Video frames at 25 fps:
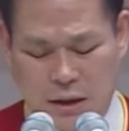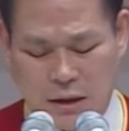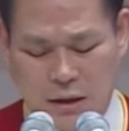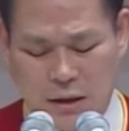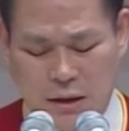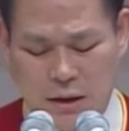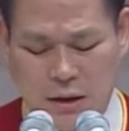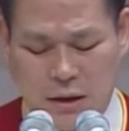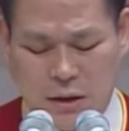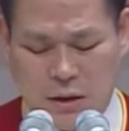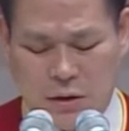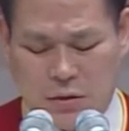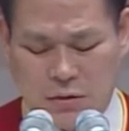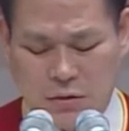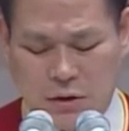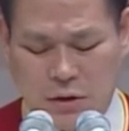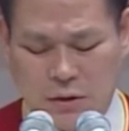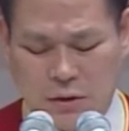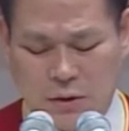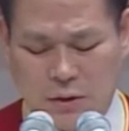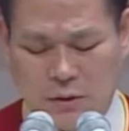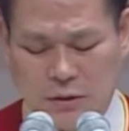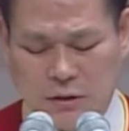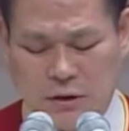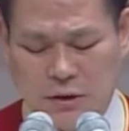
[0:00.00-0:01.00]
to
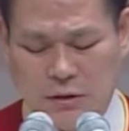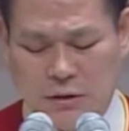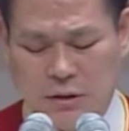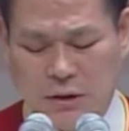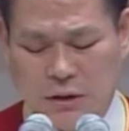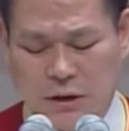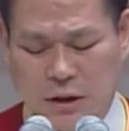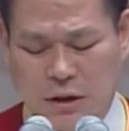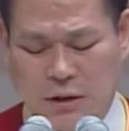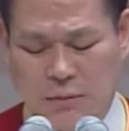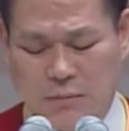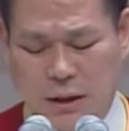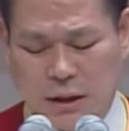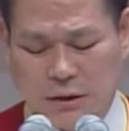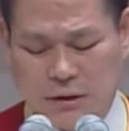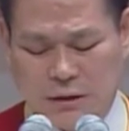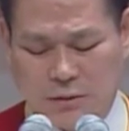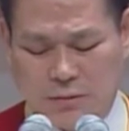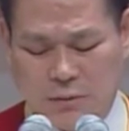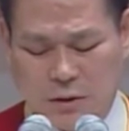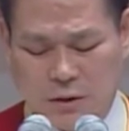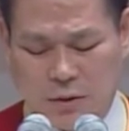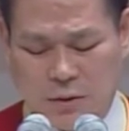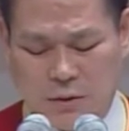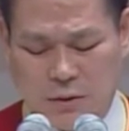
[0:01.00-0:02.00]
forgive our sins
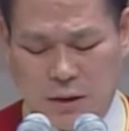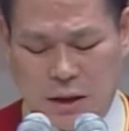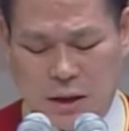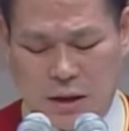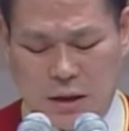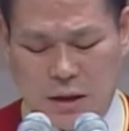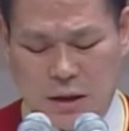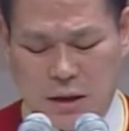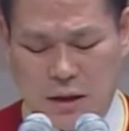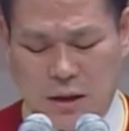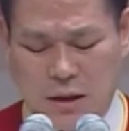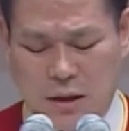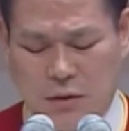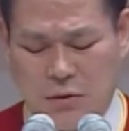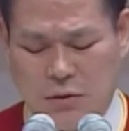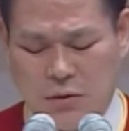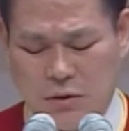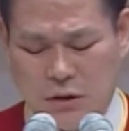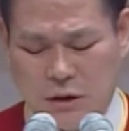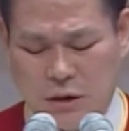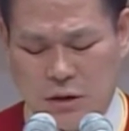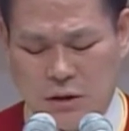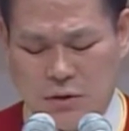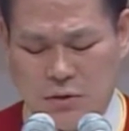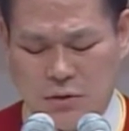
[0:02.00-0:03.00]
that we commit
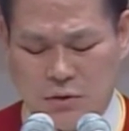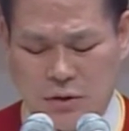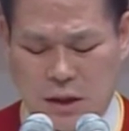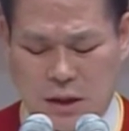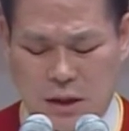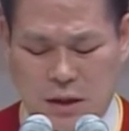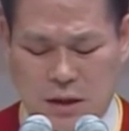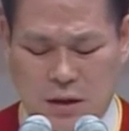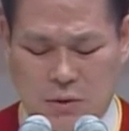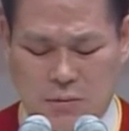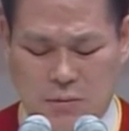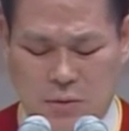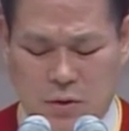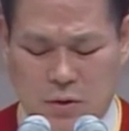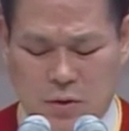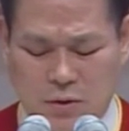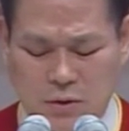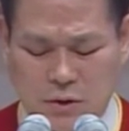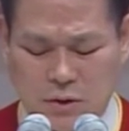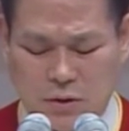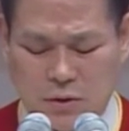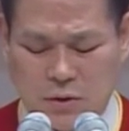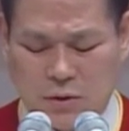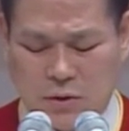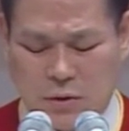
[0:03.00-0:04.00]
with our
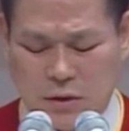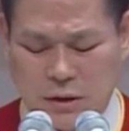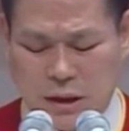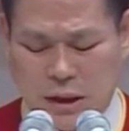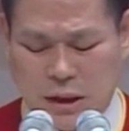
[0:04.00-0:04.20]
thoughts.